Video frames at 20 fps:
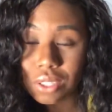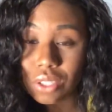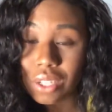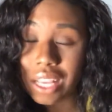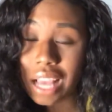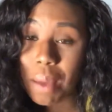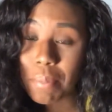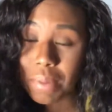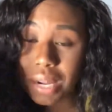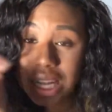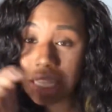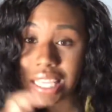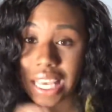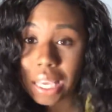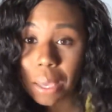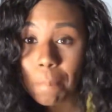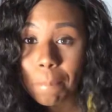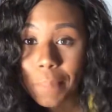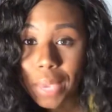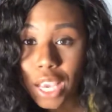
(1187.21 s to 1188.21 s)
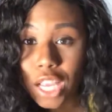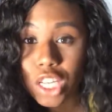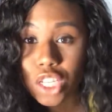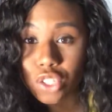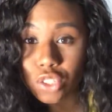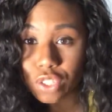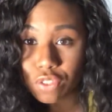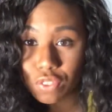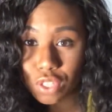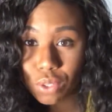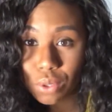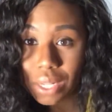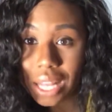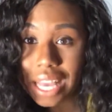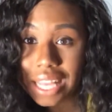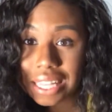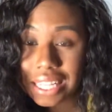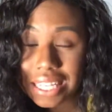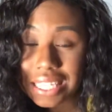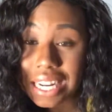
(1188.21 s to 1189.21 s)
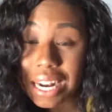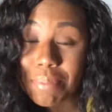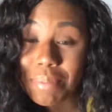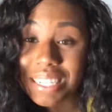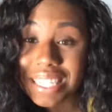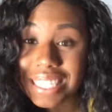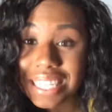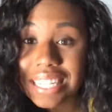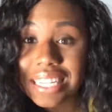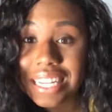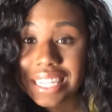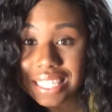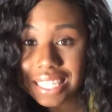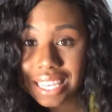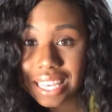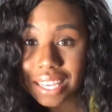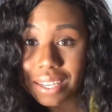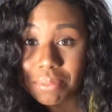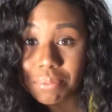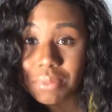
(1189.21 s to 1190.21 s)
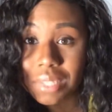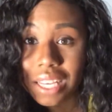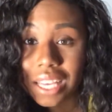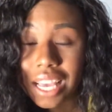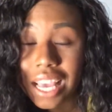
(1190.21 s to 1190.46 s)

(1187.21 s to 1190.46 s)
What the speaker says: she's like, I'm gonna take a picture of you like this and I'm gonna send it to him.